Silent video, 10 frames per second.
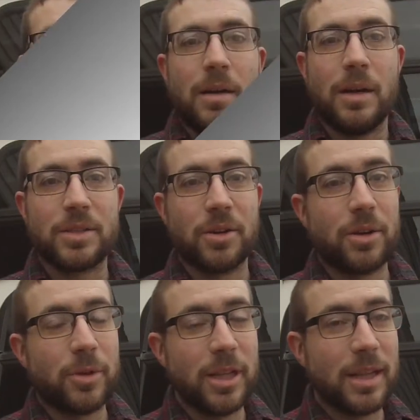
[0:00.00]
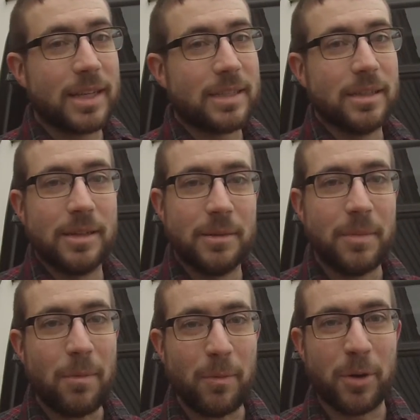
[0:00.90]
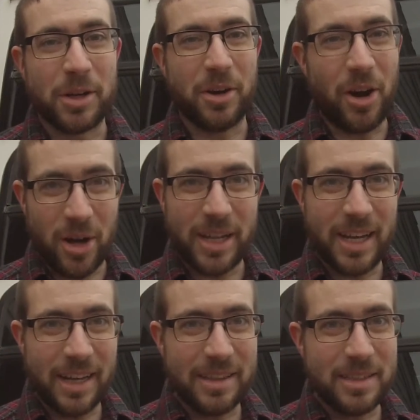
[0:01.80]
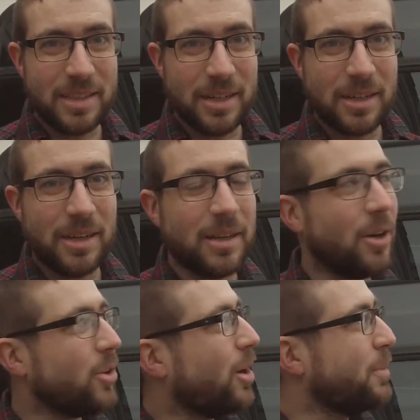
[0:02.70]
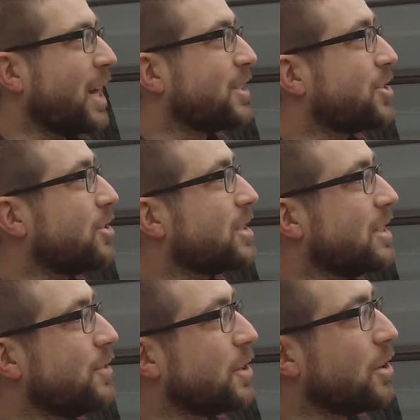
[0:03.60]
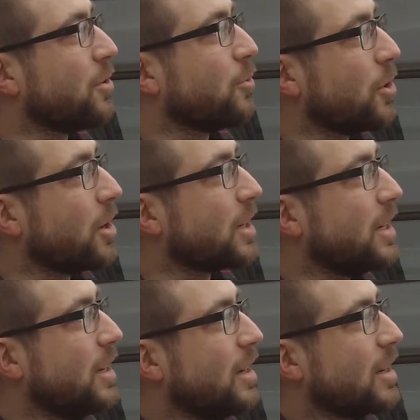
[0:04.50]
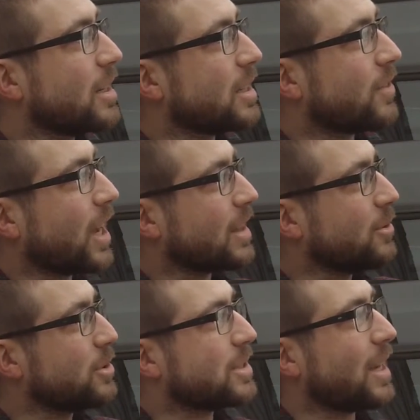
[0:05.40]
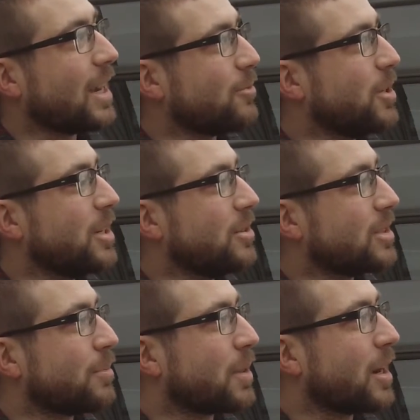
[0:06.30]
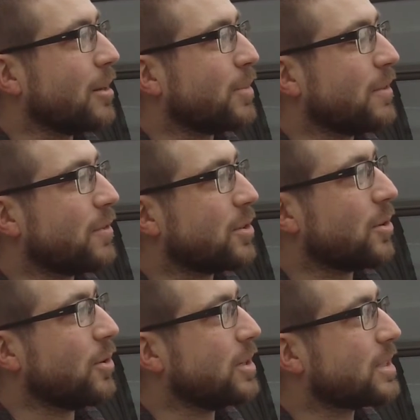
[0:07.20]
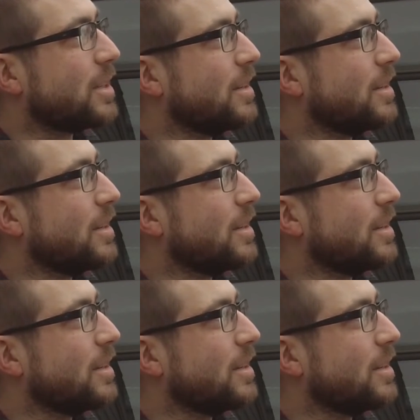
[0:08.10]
Also, I'd really like to maybe put an awning on this year, although I'm not sure it's even going to work because I've got those side windows up there above the doors,